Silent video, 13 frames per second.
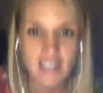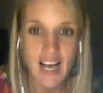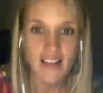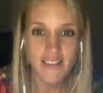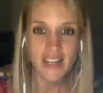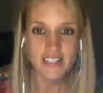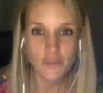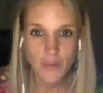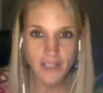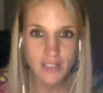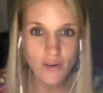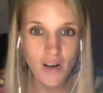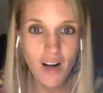And that's where
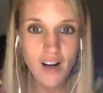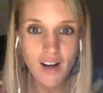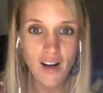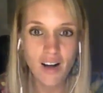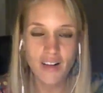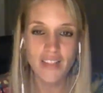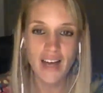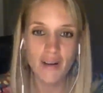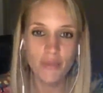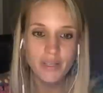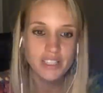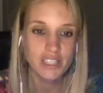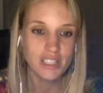you are, that
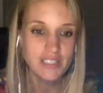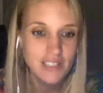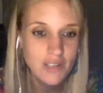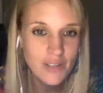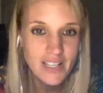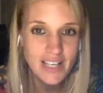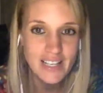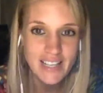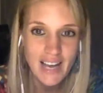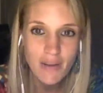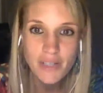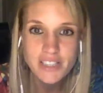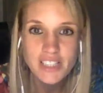which is looking,
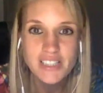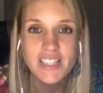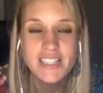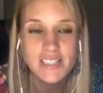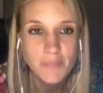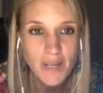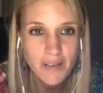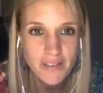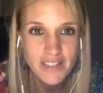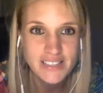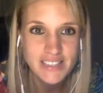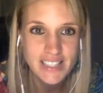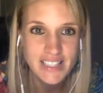that which is
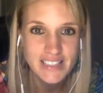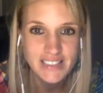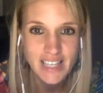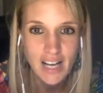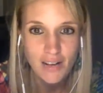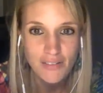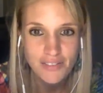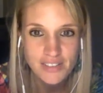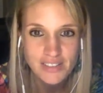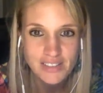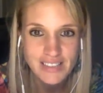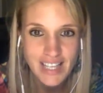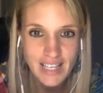experiencing itself.
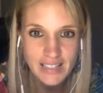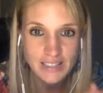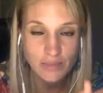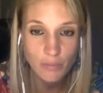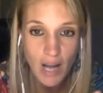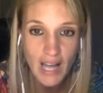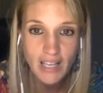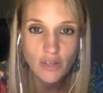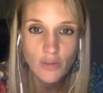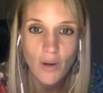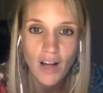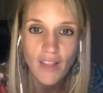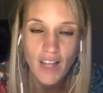That's where
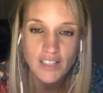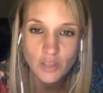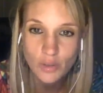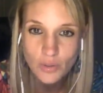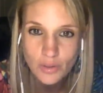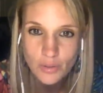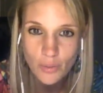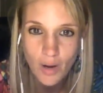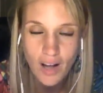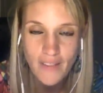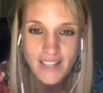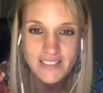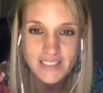you are, that's who you
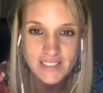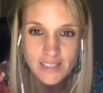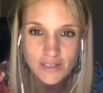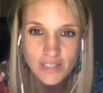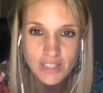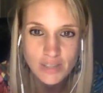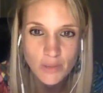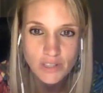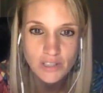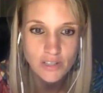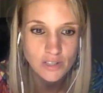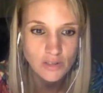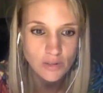are, that stillness which
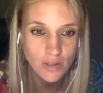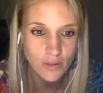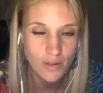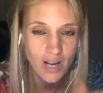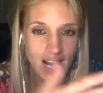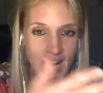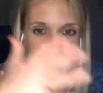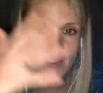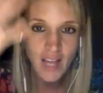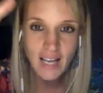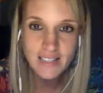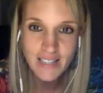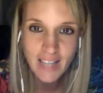looks through. And
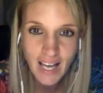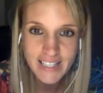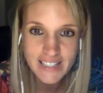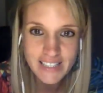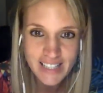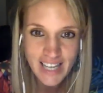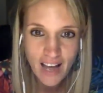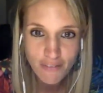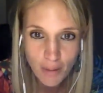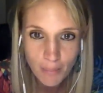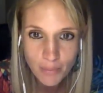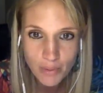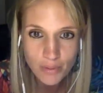that light
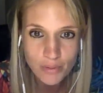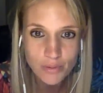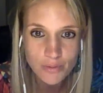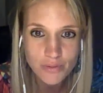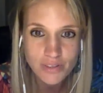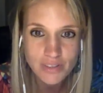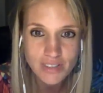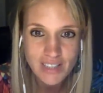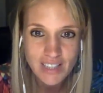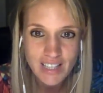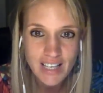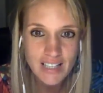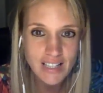never moves.
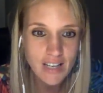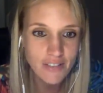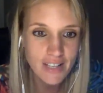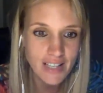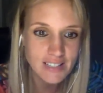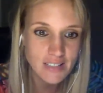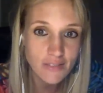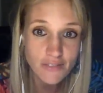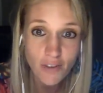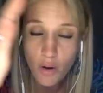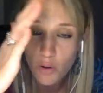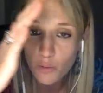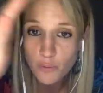It never gets
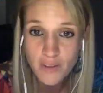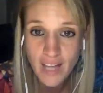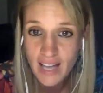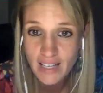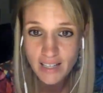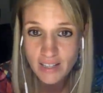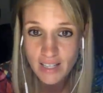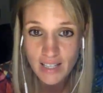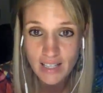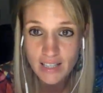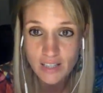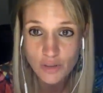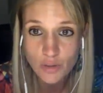involved with anything
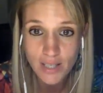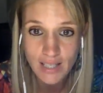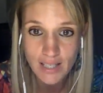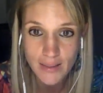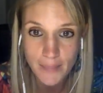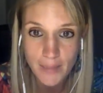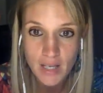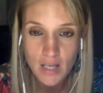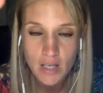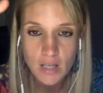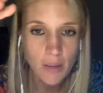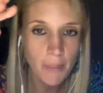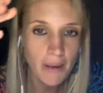in the dream.
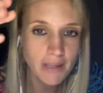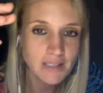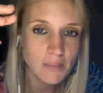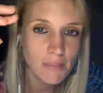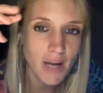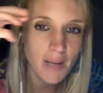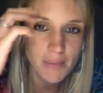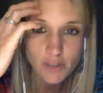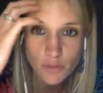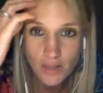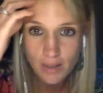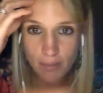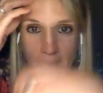The person might be
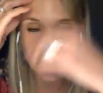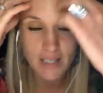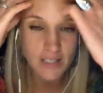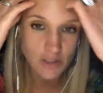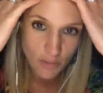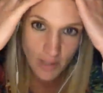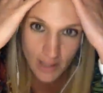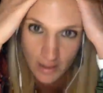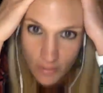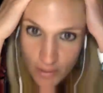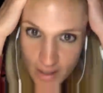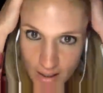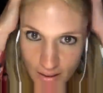dreaming that it's
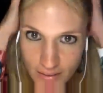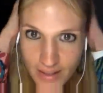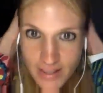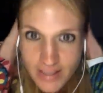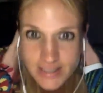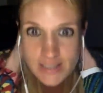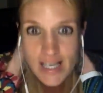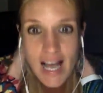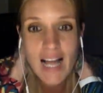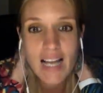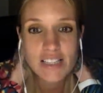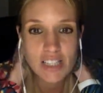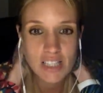really real and that this is a
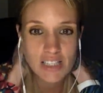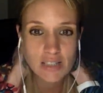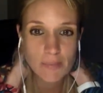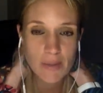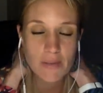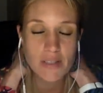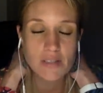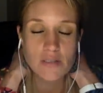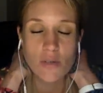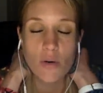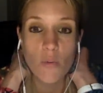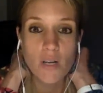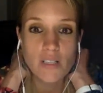hellish experience
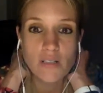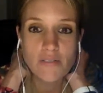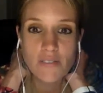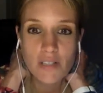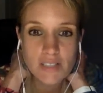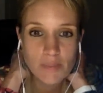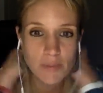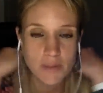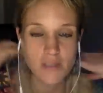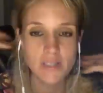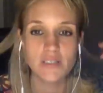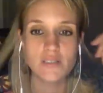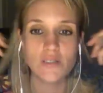or a wonderful
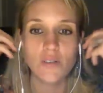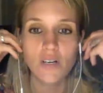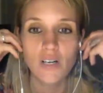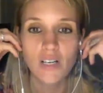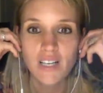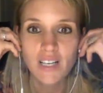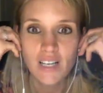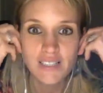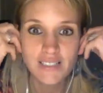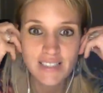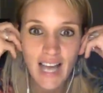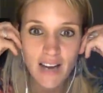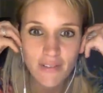experience or a
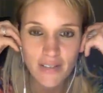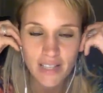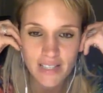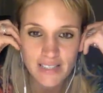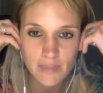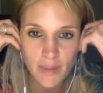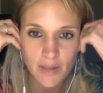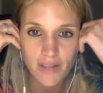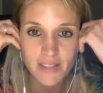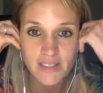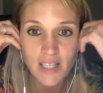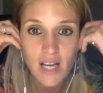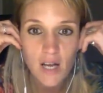scary
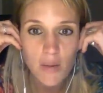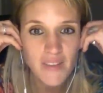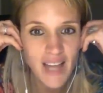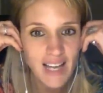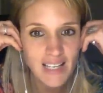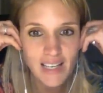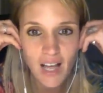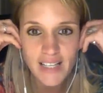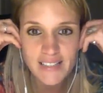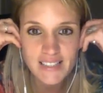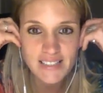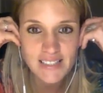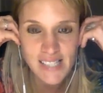experience, but that
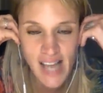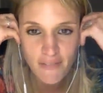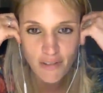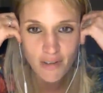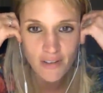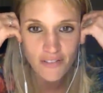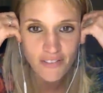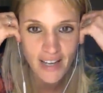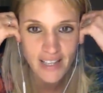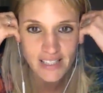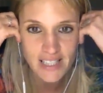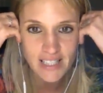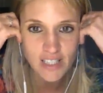light is never
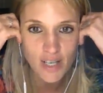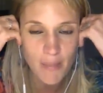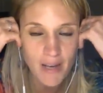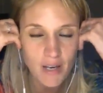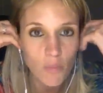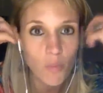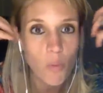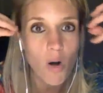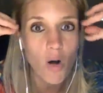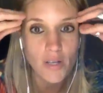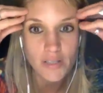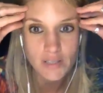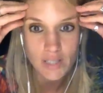affected, no matter
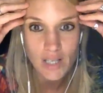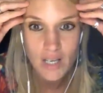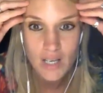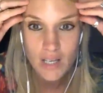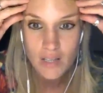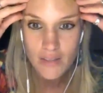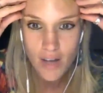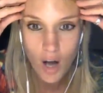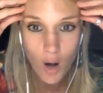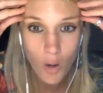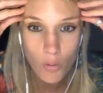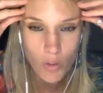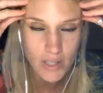what the
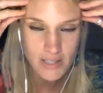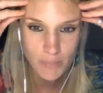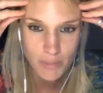whole is